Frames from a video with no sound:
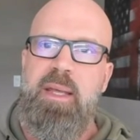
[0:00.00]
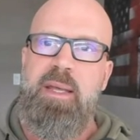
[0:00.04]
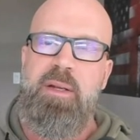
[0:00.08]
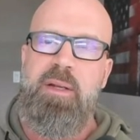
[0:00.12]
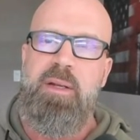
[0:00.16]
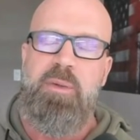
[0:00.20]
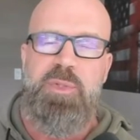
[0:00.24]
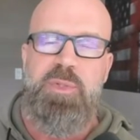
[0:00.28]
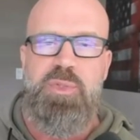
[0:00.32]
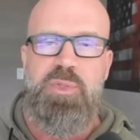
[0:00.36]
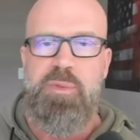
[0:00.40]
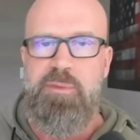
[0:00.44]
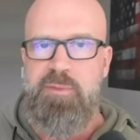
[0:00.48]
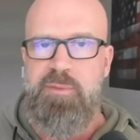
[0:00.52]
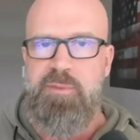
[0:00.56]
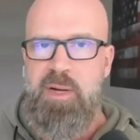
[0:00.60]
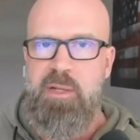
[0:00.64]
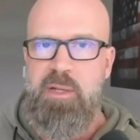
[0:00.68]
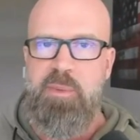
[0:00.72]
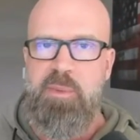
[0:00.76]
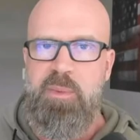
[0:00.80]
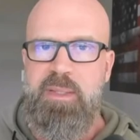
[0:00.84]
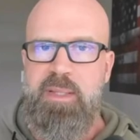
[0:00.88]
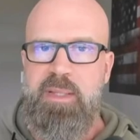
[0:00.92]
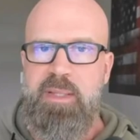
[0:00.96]
And also
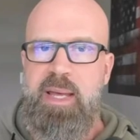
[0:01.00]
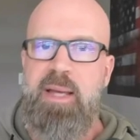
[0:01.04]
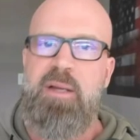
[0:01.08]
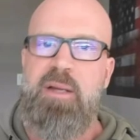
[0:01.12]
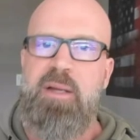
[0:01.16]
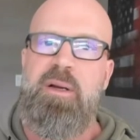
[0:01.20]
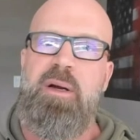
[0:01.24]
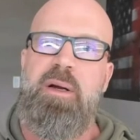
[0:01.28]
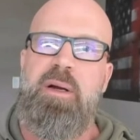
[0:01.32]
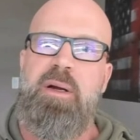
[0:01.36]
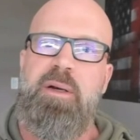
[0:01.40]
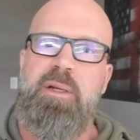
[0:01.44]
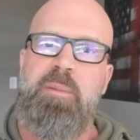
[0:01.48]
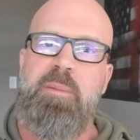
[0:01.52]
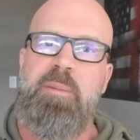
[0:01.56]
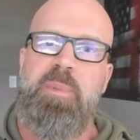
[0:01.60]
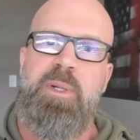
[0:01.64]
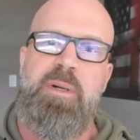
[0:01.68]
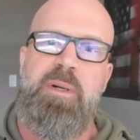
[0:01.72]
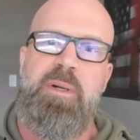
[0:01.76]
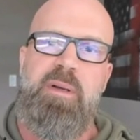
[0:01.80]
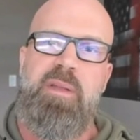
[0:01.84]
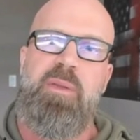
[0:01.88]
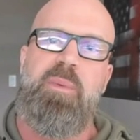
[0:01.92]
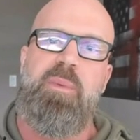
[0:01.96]
following that card, I'll
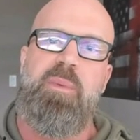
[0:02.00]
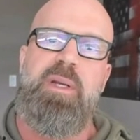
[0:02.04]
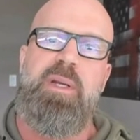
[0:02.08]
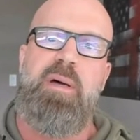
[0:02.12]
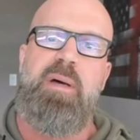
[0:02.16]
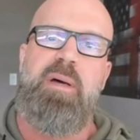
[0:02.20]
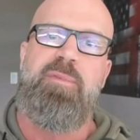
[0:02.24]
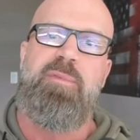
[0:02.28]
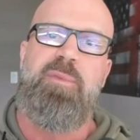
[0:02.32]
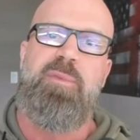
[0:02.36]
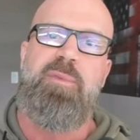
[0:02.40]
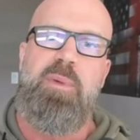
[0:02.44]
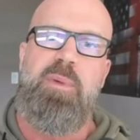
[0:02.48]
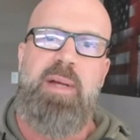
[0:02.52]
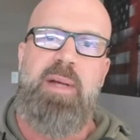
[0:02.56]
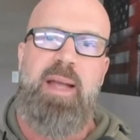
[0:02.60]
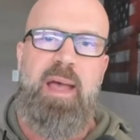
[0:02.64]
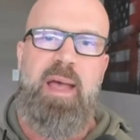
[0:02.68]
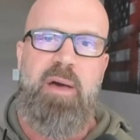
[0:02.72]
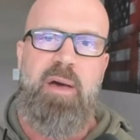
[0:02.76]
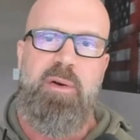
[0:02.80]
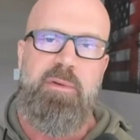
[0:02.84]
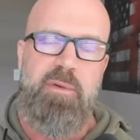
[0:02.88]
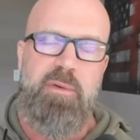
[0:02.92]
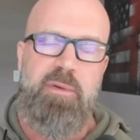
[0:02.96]
put another one up for
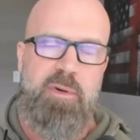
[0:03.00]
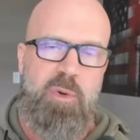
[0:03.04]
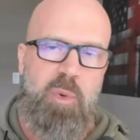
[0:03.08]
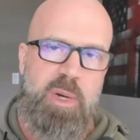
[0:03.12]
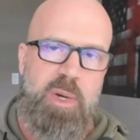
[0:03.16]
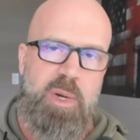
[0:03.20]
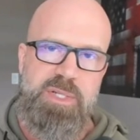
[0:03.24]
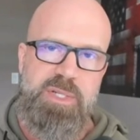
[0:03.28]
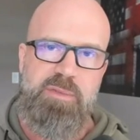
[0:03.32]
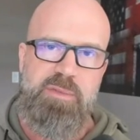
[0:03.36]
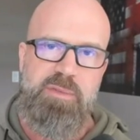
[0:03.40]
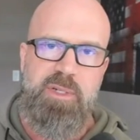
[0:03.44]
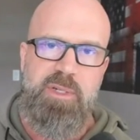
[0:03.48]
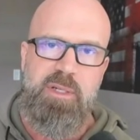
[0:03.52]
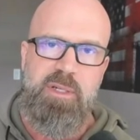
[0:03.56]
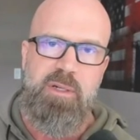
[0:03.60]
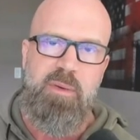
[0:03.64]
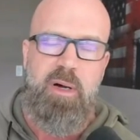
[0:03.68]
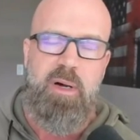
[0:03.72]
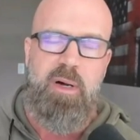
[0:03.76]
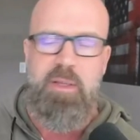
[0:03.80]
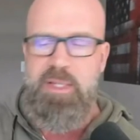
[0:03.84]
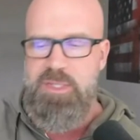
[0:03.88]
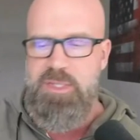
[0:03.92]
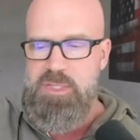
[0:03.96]
how to request a video.
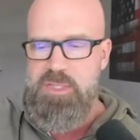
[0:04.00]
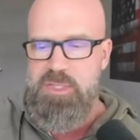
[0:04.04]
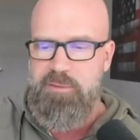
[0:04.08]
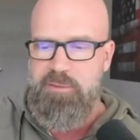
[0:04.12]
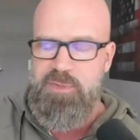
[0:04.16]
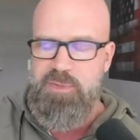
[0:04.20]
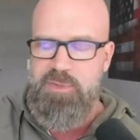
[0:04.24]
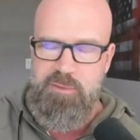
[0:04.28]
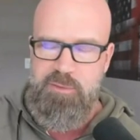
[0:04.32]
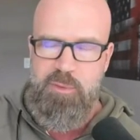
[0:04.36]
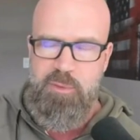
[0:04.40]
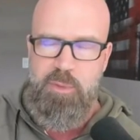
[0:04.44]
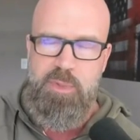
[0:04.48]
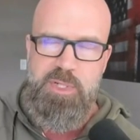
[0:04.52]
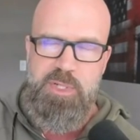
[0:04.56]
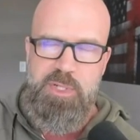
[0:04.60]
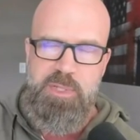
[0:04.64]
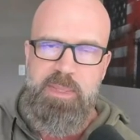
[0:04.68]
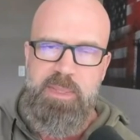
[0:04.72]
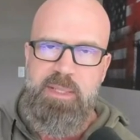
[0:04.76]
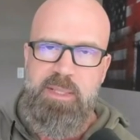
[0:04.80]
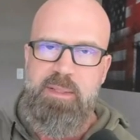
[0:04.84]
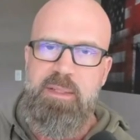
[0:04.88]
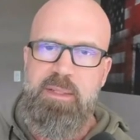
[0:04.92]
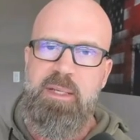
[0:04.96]
All that stuff is, of course,
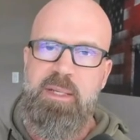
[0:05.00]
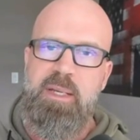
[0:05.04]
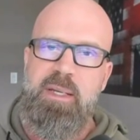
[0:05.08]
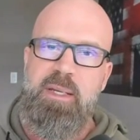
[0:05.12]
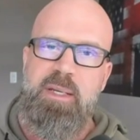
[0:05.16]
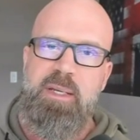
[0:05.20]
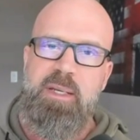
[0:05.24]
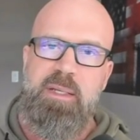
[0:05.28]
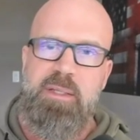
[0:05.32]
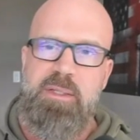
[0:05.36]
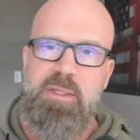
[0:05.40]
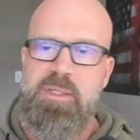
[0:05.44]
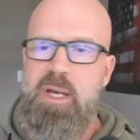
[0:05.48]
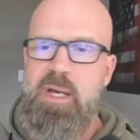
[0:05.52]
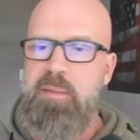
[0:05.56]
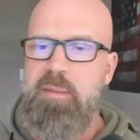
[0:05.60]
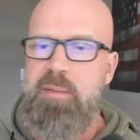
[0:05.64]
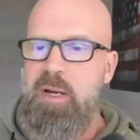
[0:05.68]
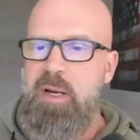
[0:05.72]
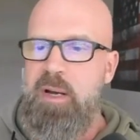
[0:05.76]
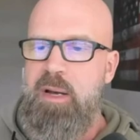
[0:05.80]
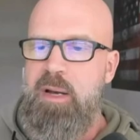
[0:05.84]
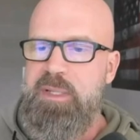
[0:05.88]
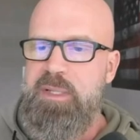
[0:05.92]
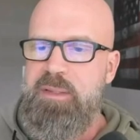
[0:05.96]
pinned in the top
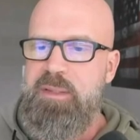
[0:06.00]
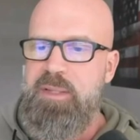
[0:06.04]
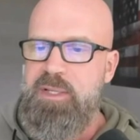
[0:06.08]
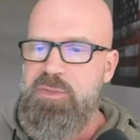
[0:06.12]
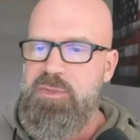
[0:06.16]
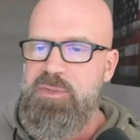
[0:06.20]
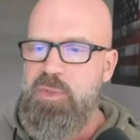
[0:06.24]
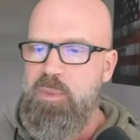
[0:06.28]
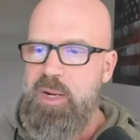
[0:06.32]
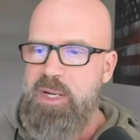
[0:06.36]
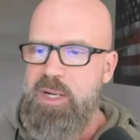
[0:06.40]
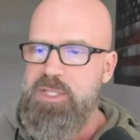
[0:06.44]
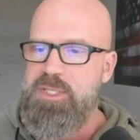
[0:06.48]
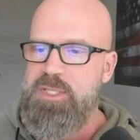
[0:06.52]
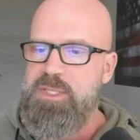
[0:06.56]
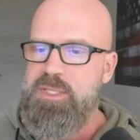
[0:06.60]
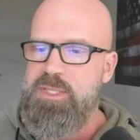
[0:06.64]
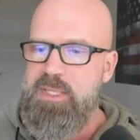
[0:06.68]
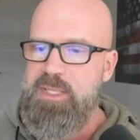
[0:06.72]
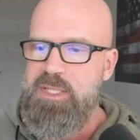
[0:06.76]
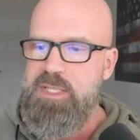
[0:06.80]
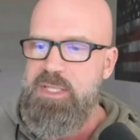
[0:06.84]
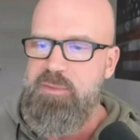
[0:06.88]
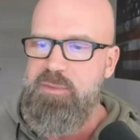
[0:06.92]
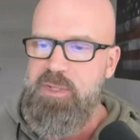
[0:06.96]
comment. Thanks for watching
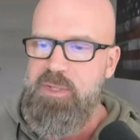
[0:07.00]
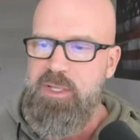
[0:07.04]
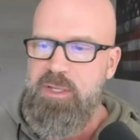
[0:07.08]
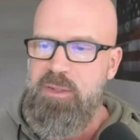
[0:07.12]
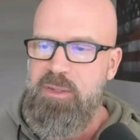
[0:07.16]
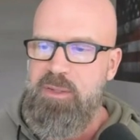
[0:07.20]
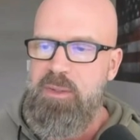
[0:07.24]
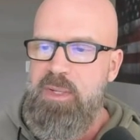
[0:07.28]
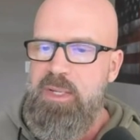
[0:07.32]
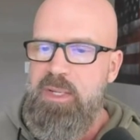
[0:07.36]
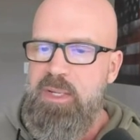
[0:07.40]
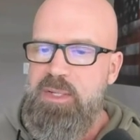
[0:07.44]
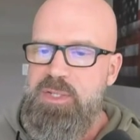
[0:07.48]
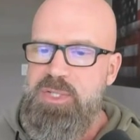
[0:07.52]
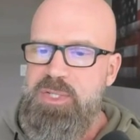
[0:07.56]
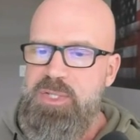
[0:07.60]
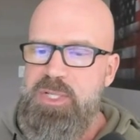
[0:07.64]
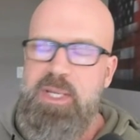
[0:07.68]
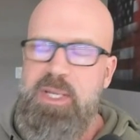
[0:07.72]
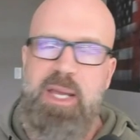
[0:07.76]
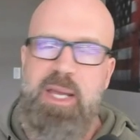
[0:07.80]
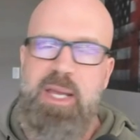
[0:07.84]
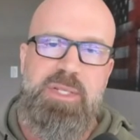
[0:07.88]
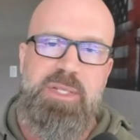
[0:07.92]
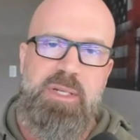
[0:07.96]
today's video. See
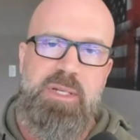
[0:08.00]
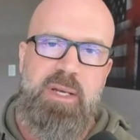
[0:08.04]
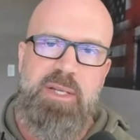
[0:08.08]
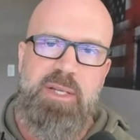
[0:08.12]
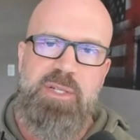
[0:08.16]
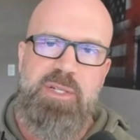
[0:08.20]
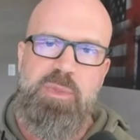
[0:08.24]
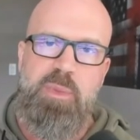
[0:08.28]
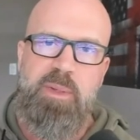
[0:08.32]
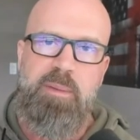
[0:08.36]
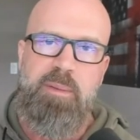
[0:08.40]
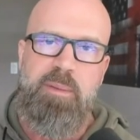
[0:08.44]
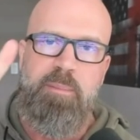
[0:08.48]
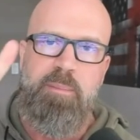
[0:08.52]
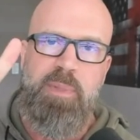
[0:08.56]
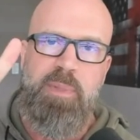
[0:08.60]
you guys in the next one.